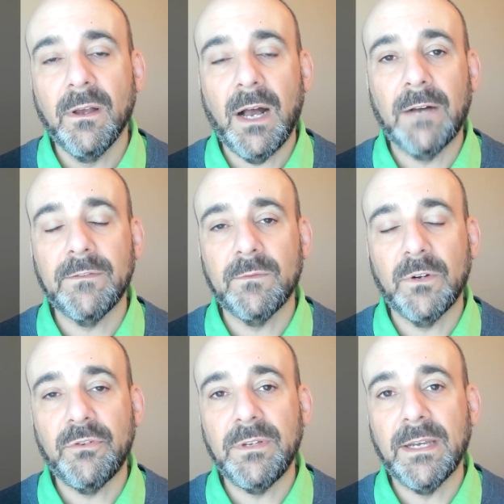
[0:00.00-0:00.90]
off of
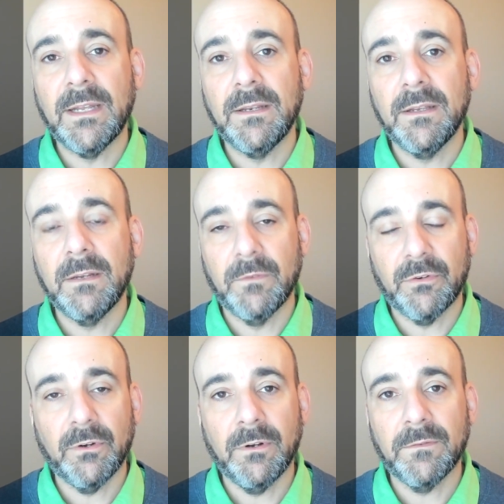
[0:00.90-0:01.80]
what you get in
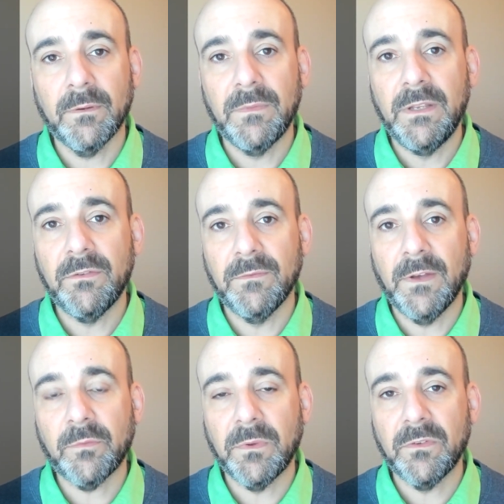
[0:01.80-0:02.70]
return from these
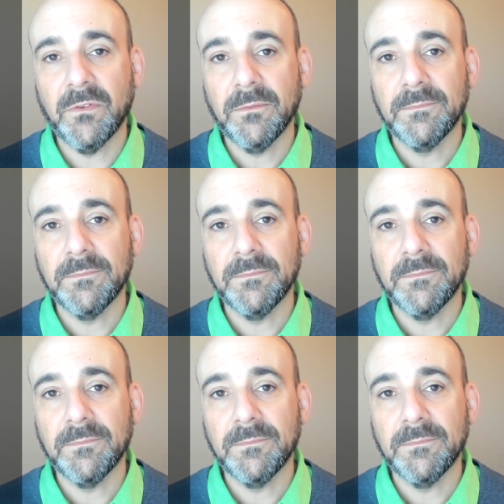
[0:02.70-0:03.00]
investments.